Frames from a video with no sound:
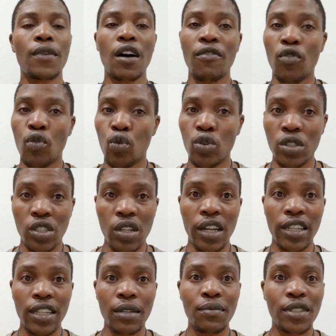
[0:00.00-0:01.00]
Of course,
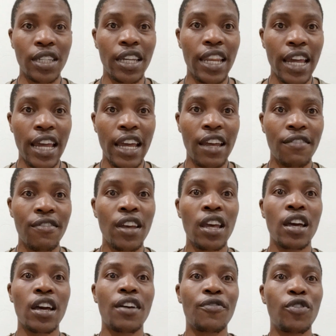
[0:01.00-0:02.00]
Tottenham did have
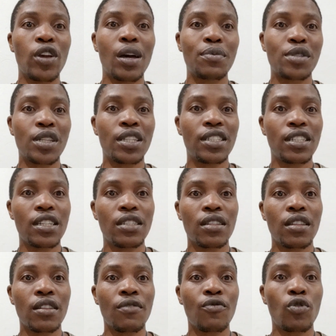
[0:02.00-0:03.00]
a few absentees
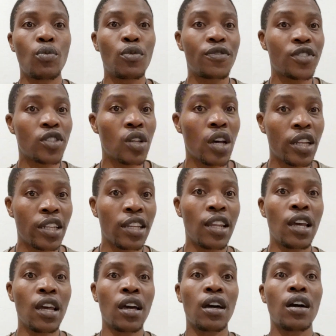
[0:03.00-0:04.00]
in the form of Son,
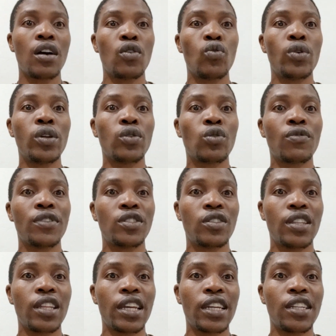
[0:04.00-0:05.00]
who went over
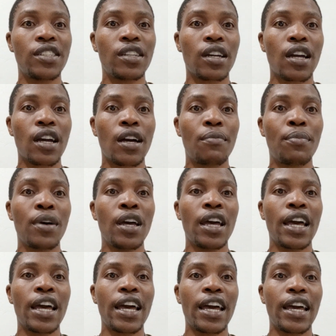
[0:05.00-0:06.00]
to the Asia Cup,
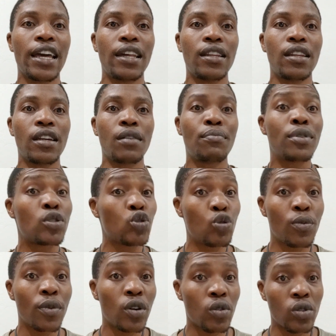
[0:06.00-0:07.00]
and
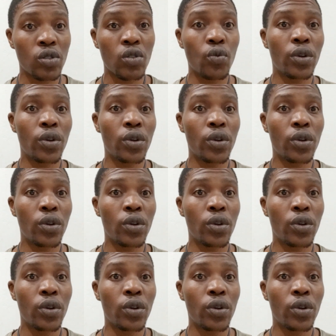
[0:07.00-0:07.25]
Bissouma also